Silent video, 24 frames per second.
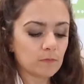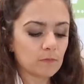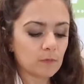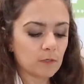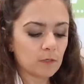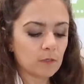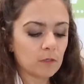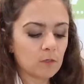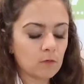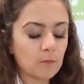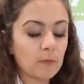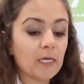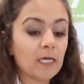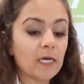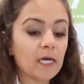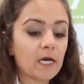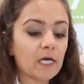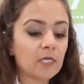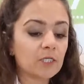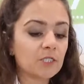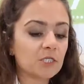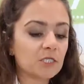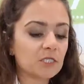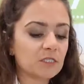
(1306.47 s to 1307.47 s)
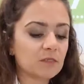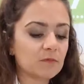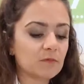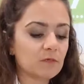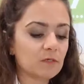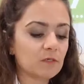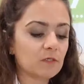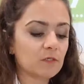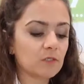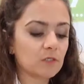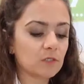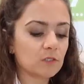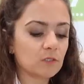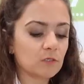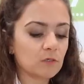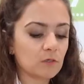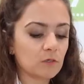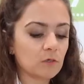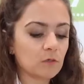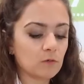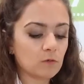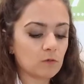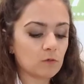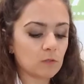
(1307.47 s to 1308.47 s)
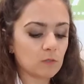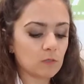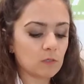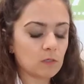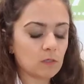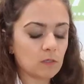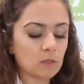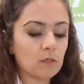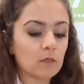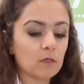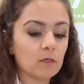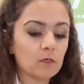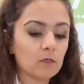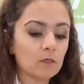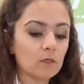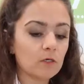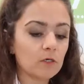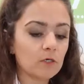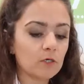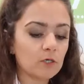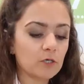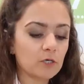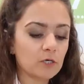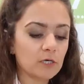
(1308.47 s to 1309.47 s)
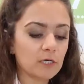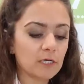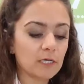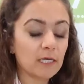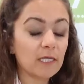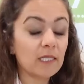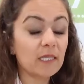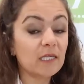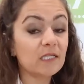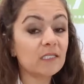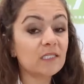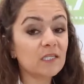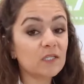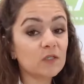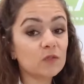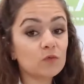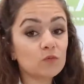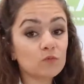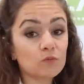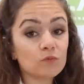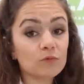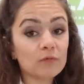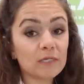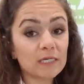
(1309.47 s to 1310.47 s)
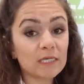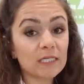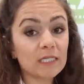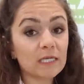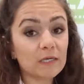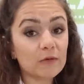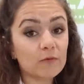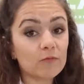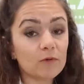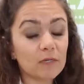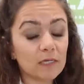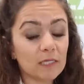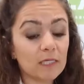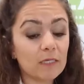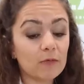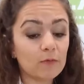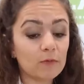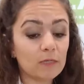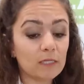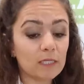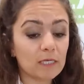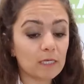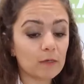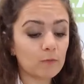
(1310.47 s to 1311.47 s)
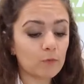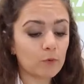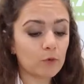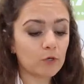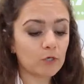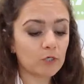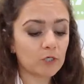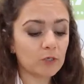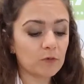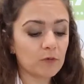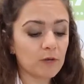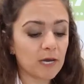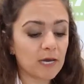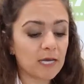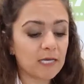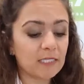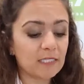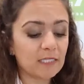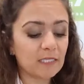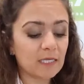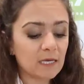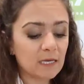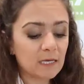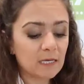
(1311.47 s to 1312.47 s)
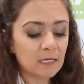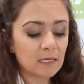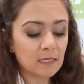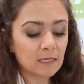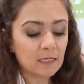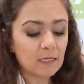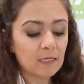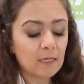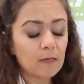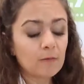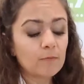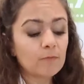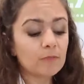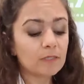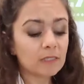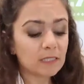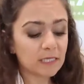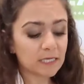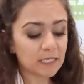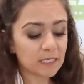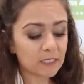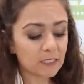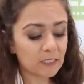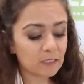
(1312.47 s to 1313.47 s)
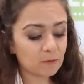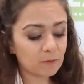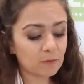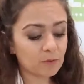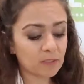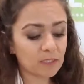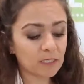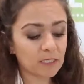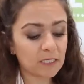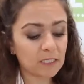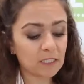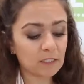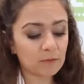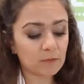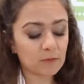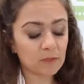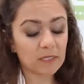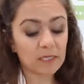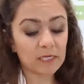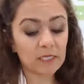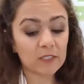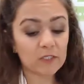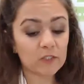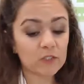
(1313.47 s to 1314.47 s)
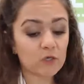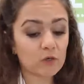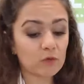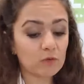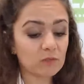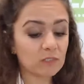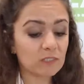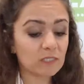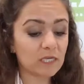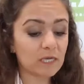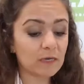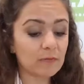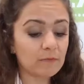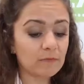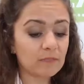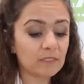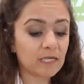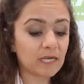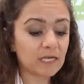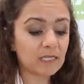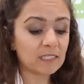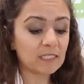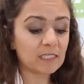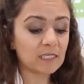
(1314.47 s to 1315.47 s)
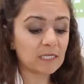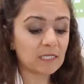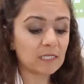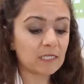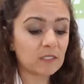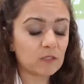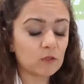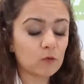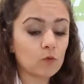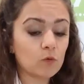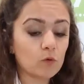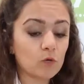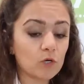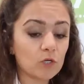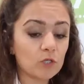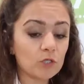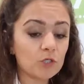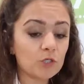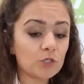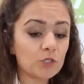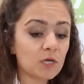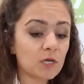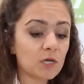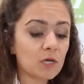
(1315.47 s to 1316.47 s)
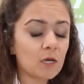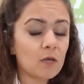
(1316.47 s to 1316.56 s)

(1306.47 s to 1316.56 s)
Oh my gosh, it smells so good. And this is really, really, really important, you guys. Please, please, please don't skip zesting this orange.